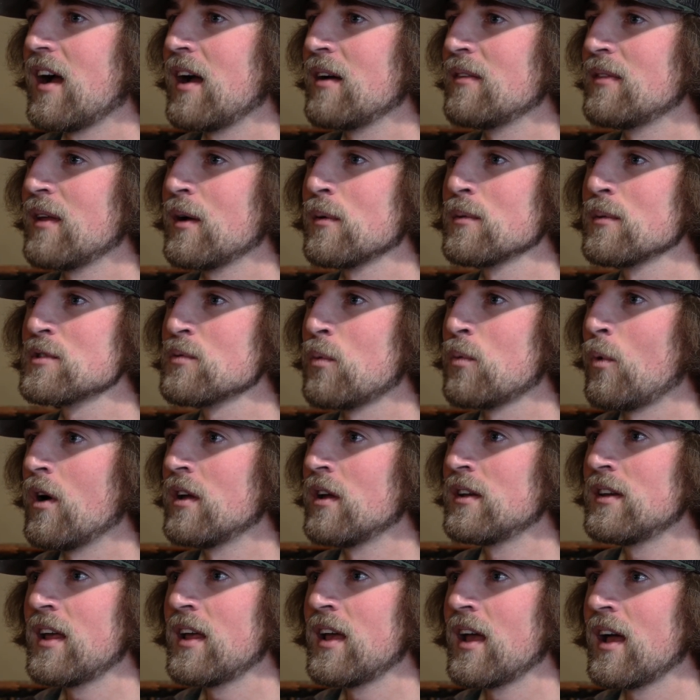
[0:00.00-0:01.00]
There was
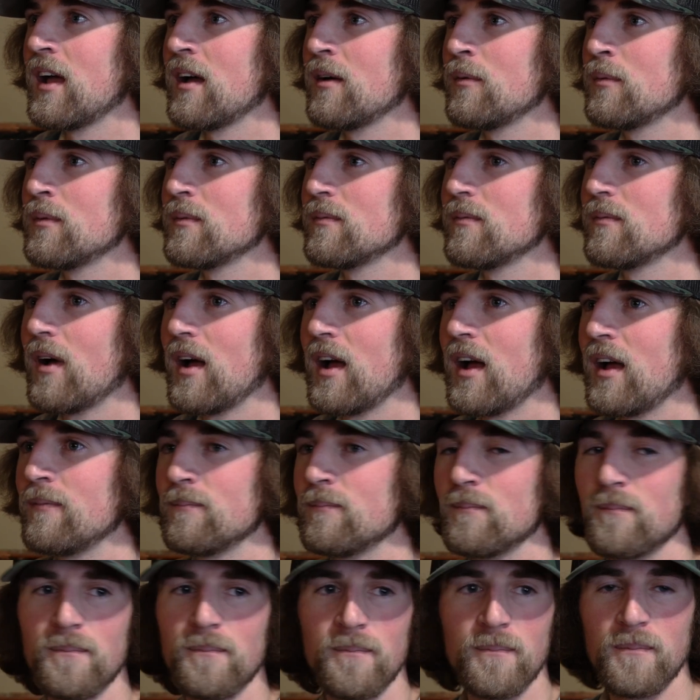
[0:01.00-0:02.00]
one day I
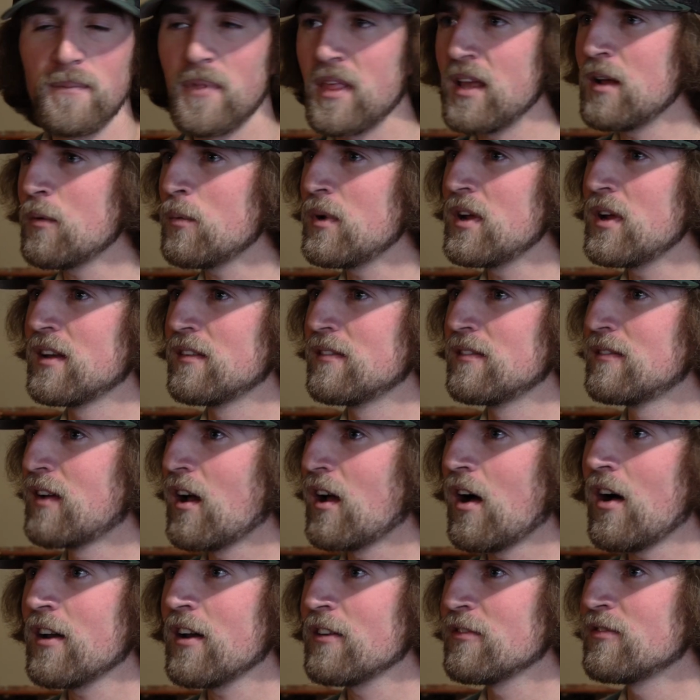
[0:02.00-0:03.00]
think we had
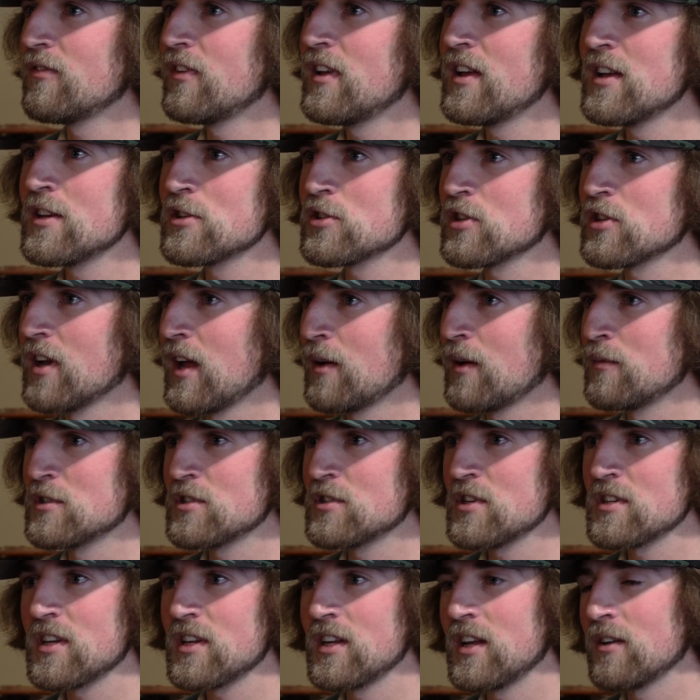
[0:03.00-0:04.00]
caught a fish, and I
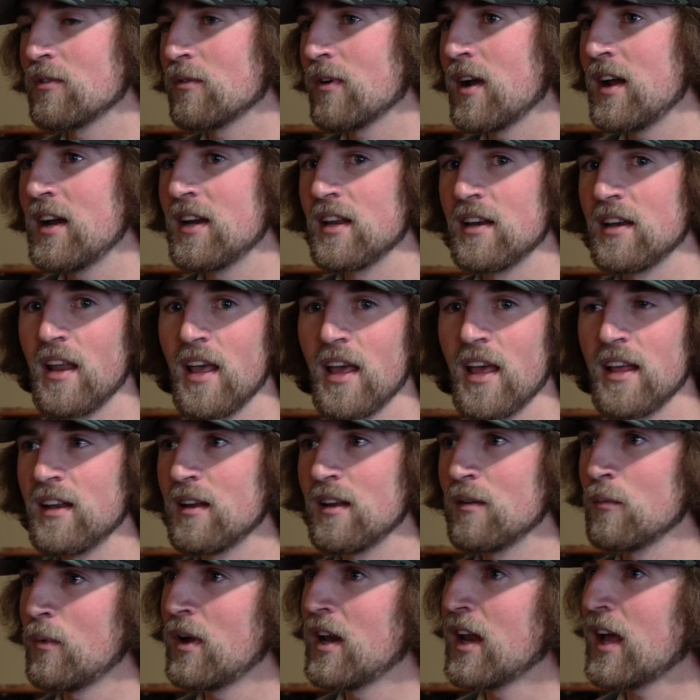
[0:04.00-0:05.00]
was just getting ready to net
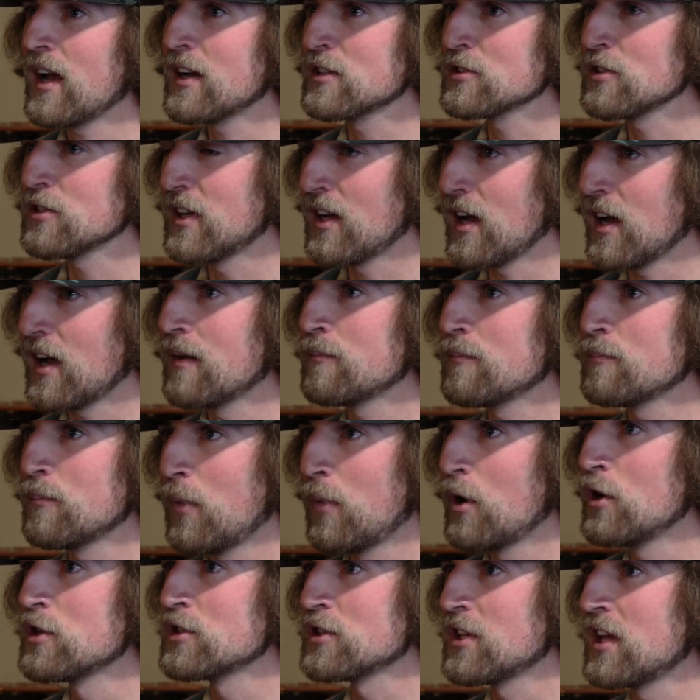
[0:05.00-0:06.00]
it, and we'd actually got
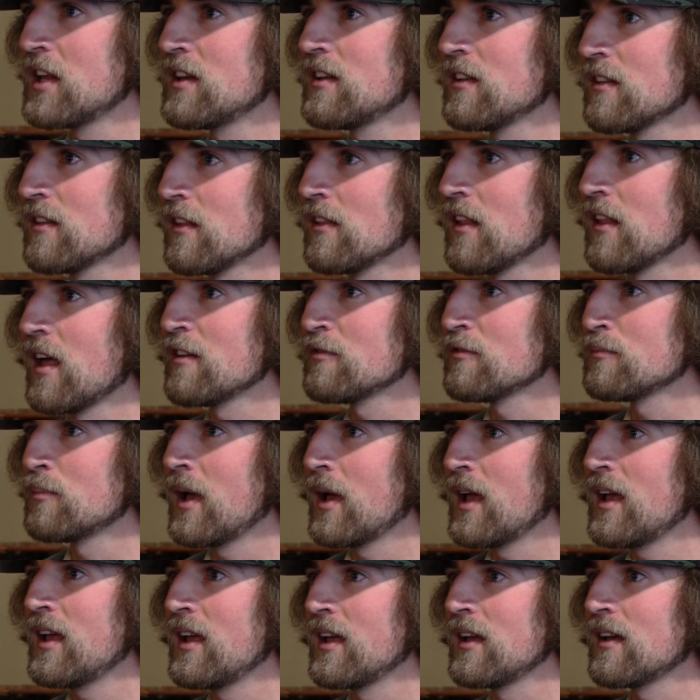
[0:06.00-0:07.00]
pushed into the left
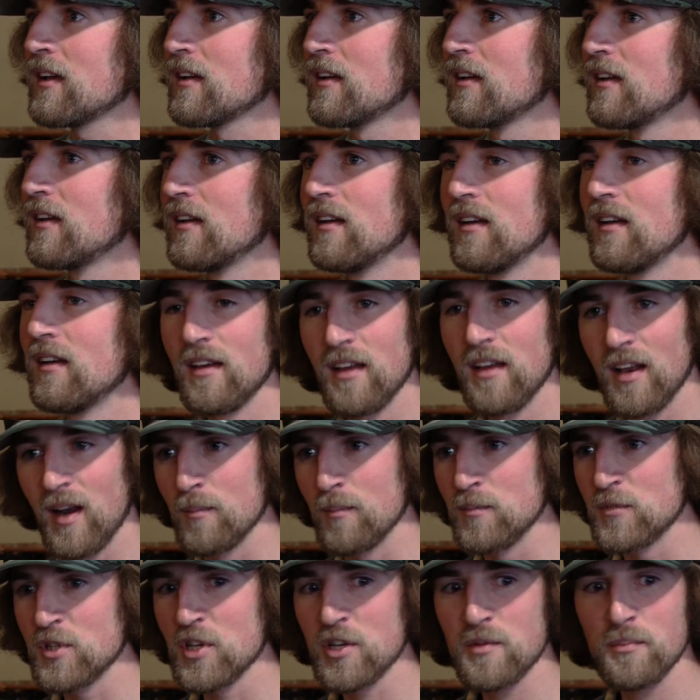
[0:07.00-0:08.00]
bank, and
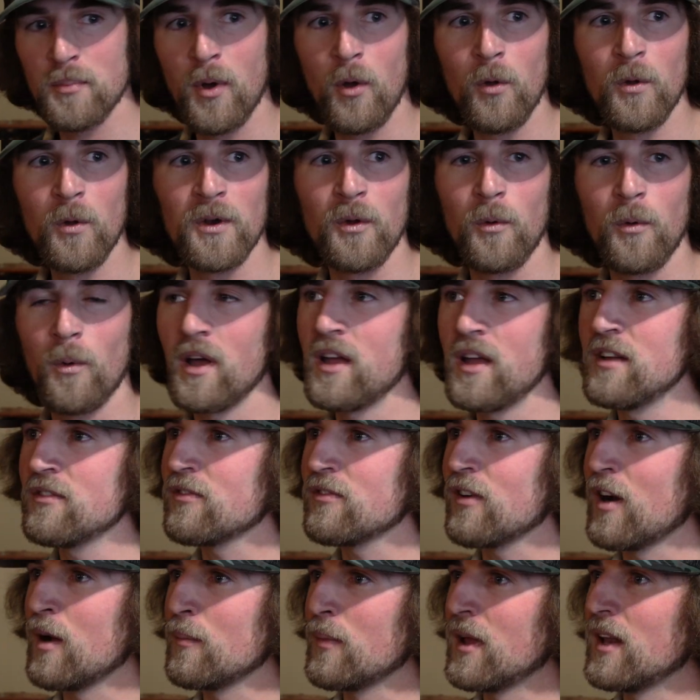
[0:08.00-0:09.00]
I'm just pulling away
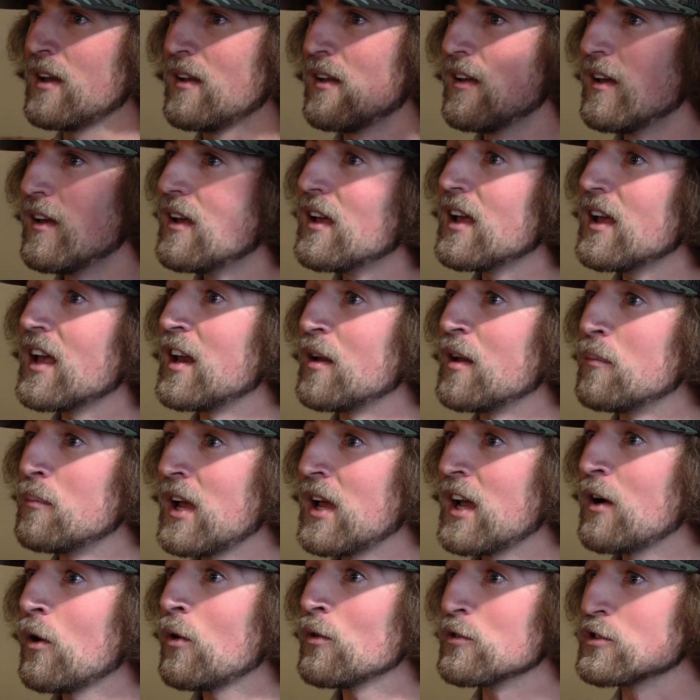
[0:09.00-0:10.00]
from it, and a
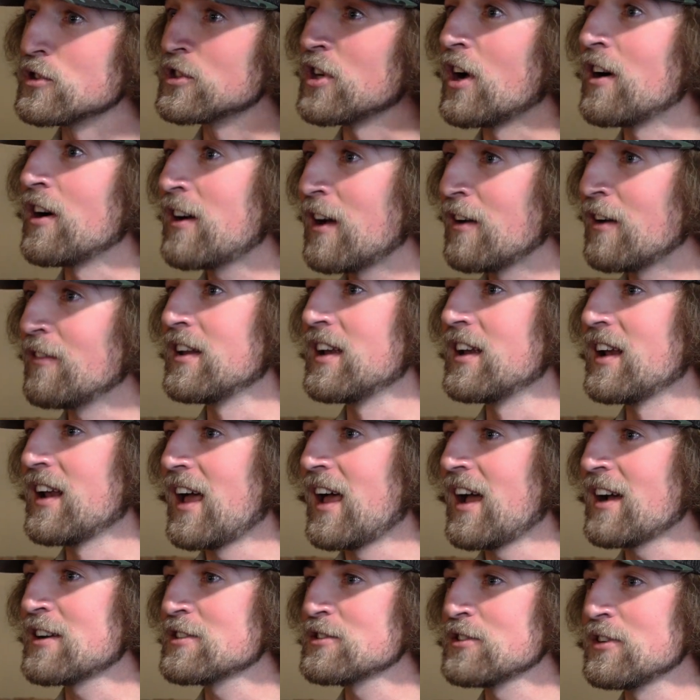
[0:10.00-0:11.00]
big old chunk of it had
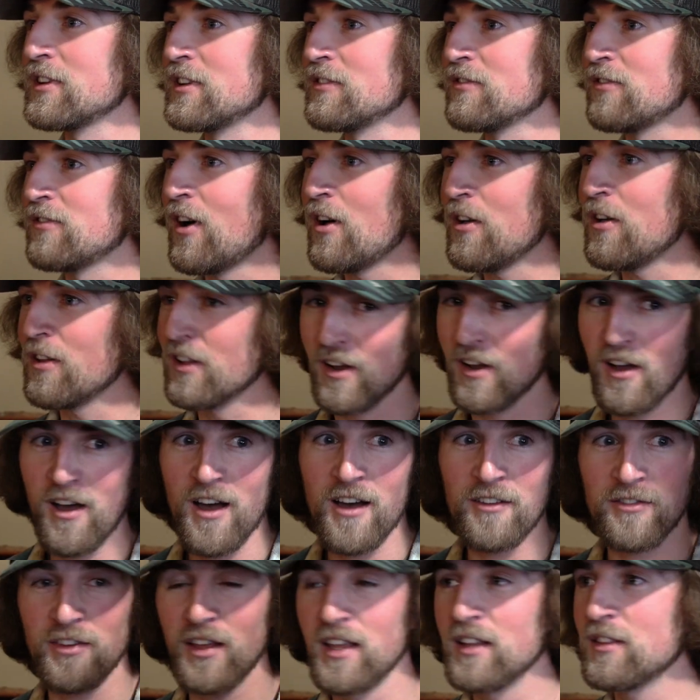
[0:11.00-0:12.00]
actually fallen
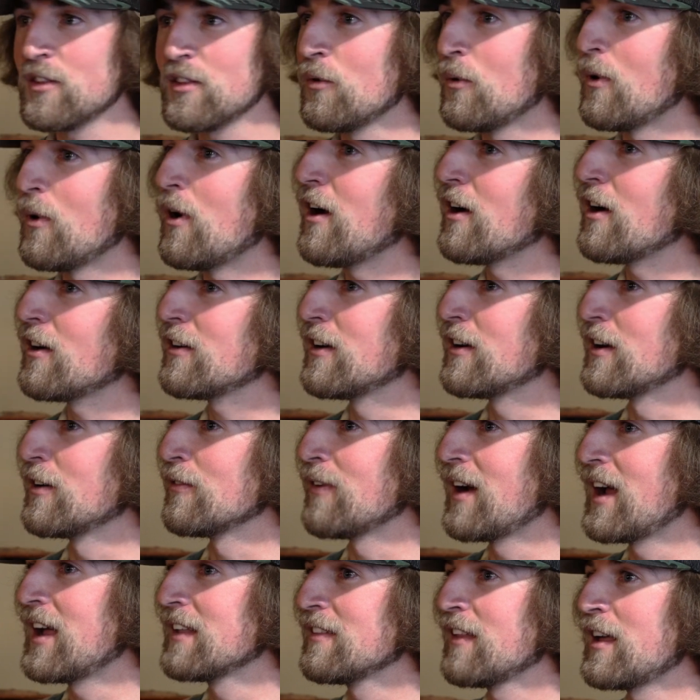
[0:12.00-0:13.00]
off, hit the water,
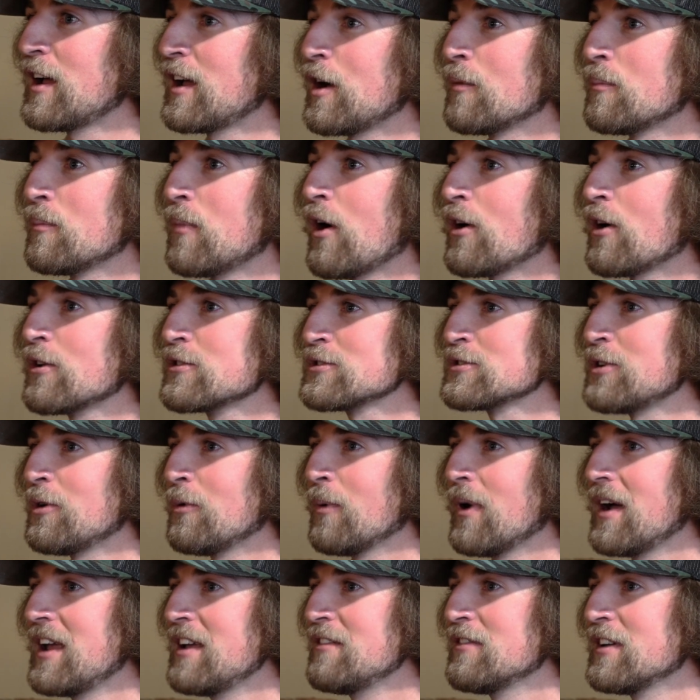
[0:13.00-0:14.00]
and ran like a
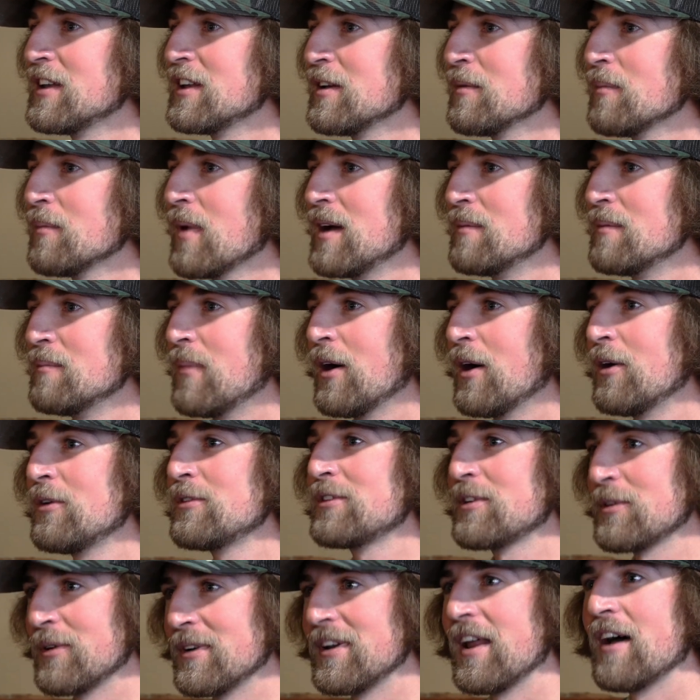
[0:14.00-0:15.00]
partial wave into my
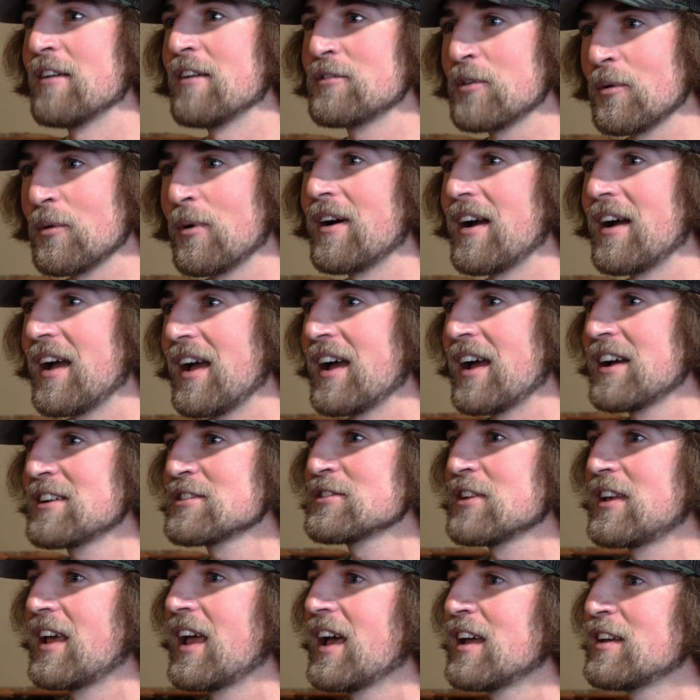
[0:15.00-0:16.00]
boat to enough to where I
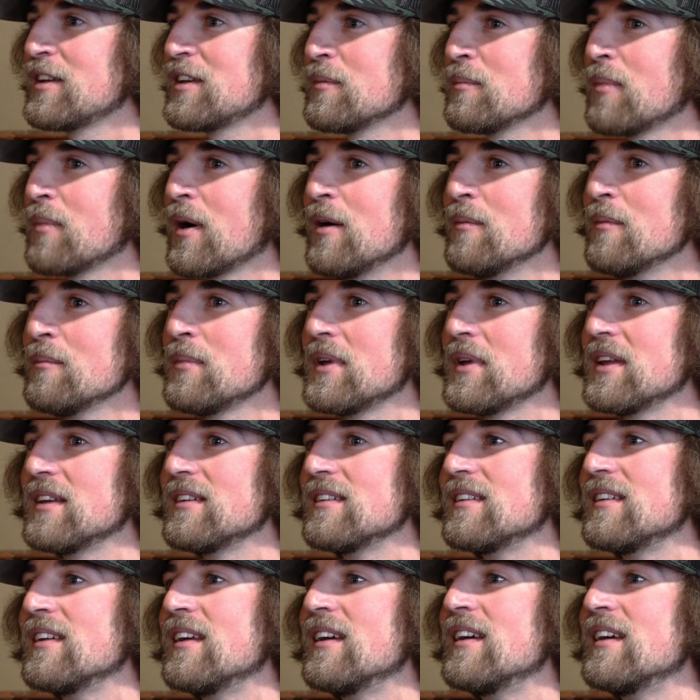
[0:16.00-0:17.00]
actually had to pump it.